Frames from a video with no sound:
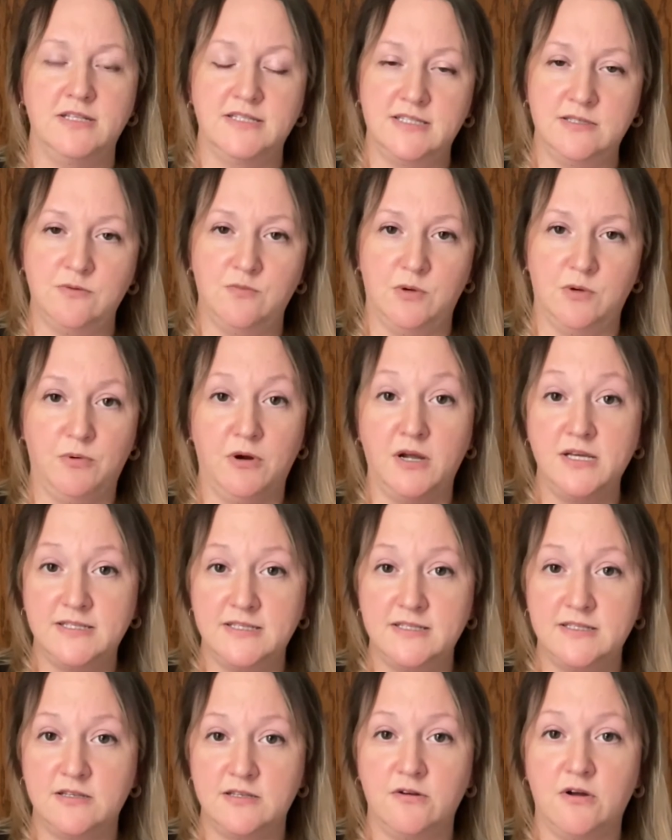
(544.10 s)
and see what
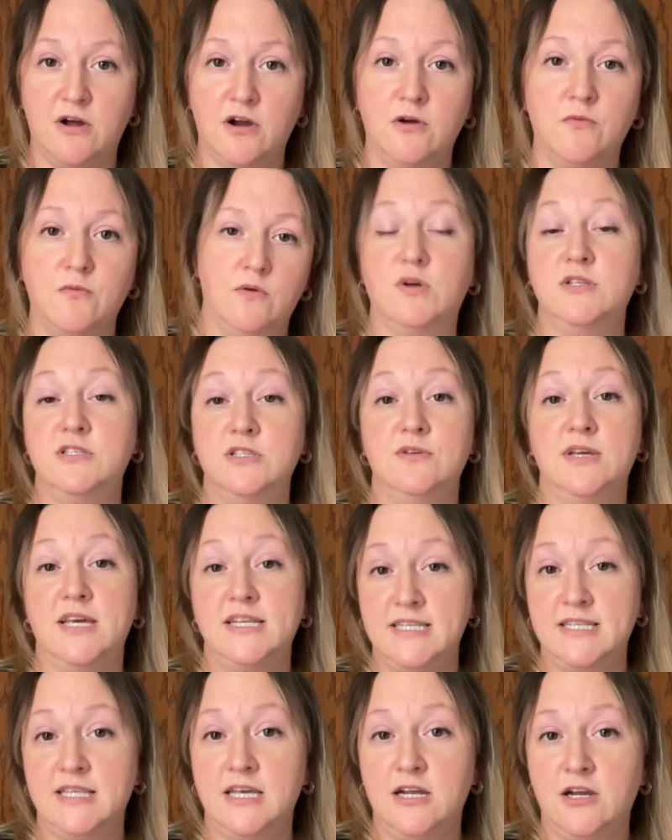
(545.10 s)
prices there are once you get
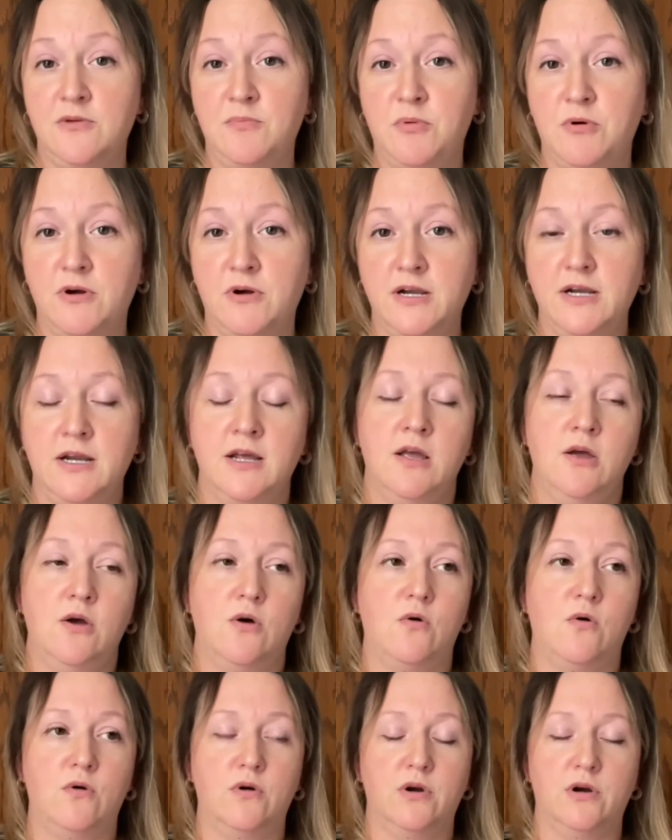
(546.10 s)
to the airport,
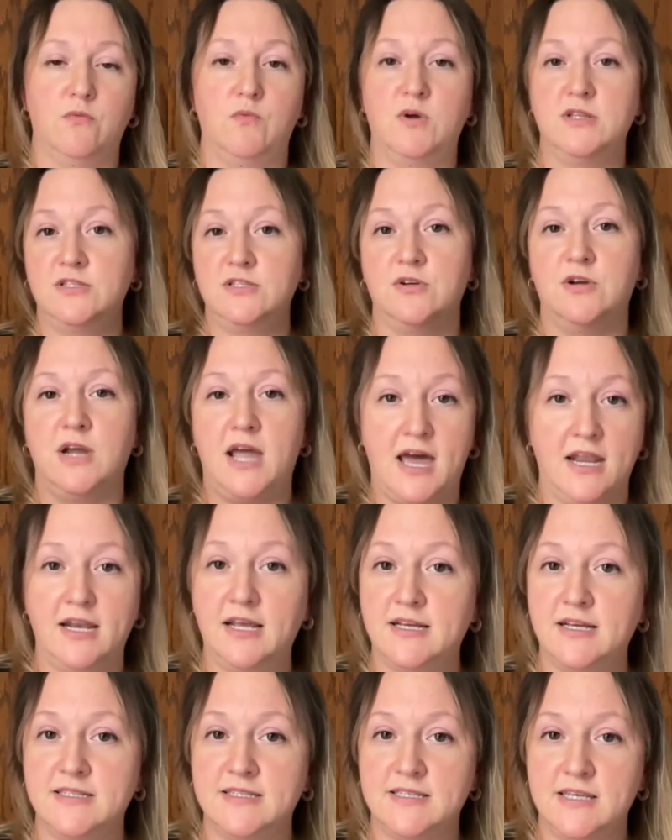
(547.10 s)
or once you're at a
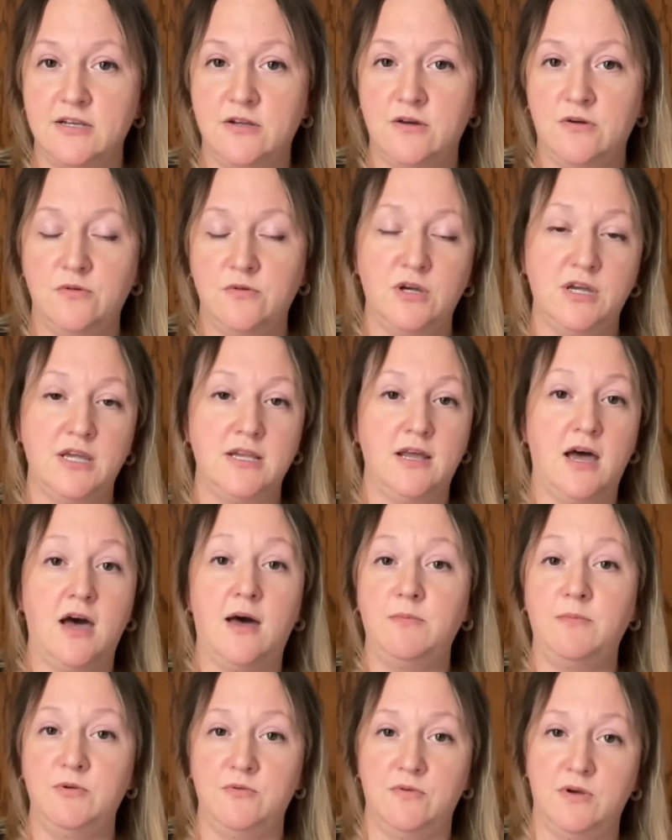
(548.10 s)
casino looking to
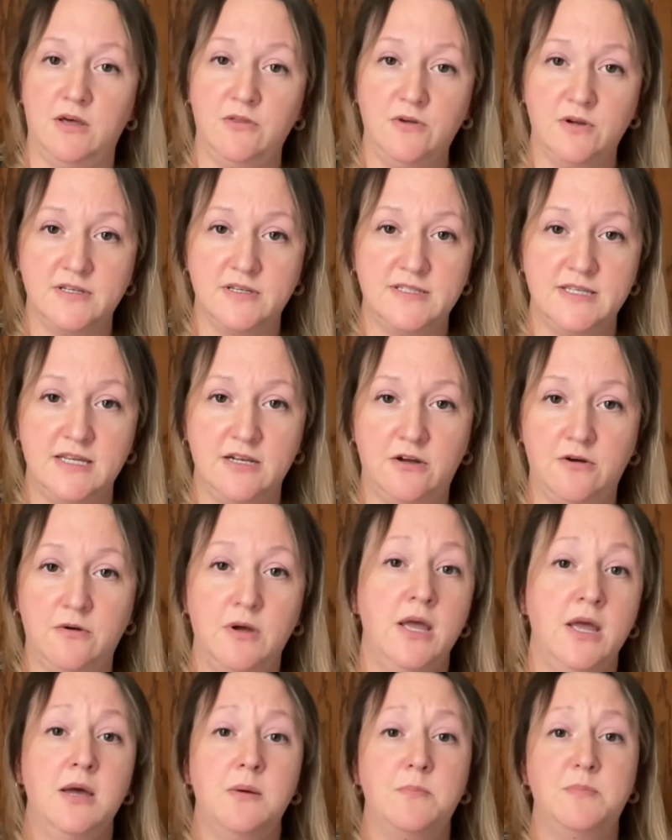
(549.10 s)
hop to another casino.
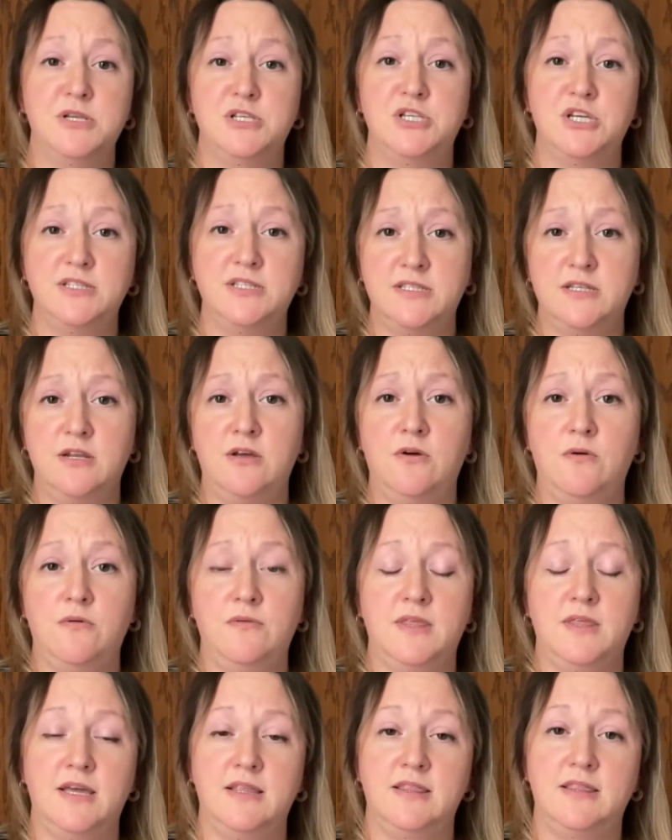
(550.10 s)
But just know
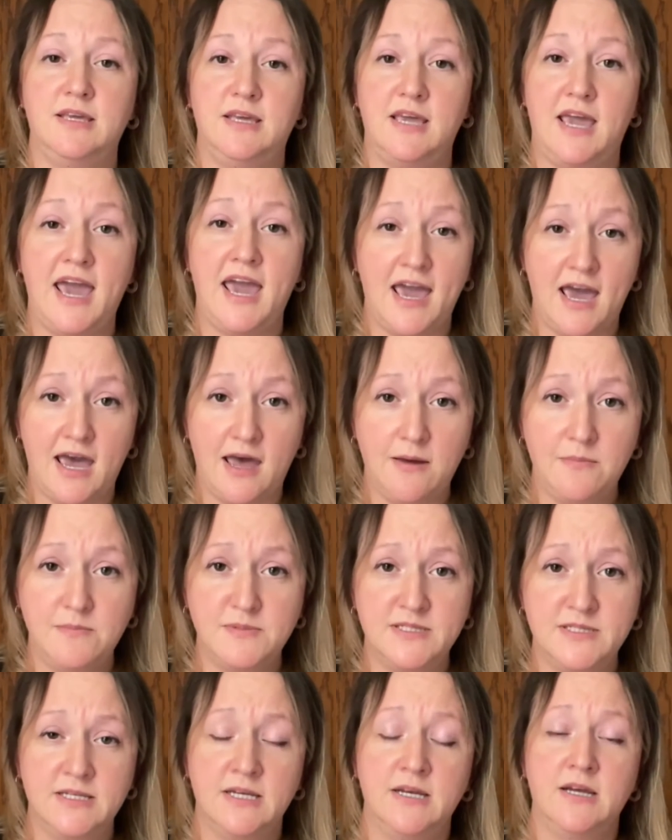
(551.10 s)
that the
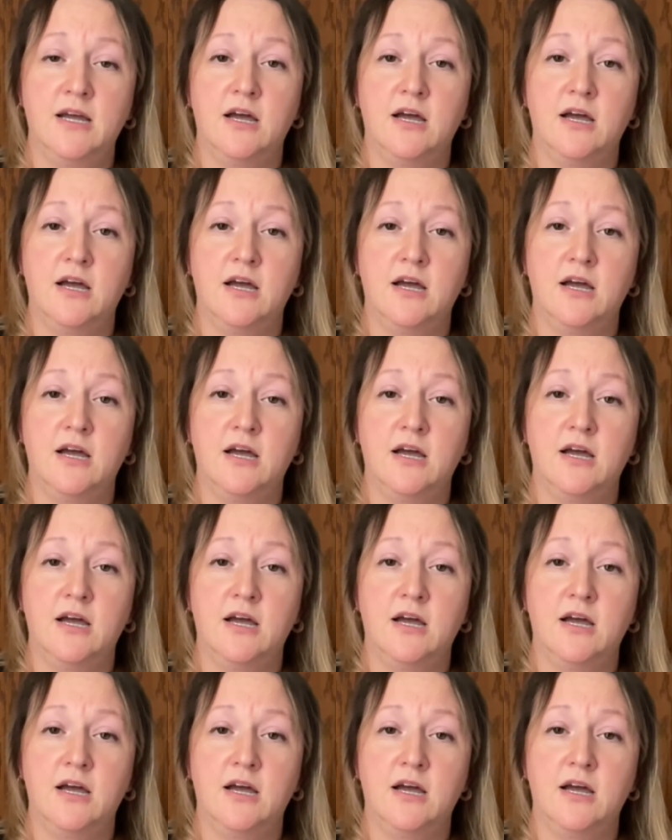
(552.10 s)
cabs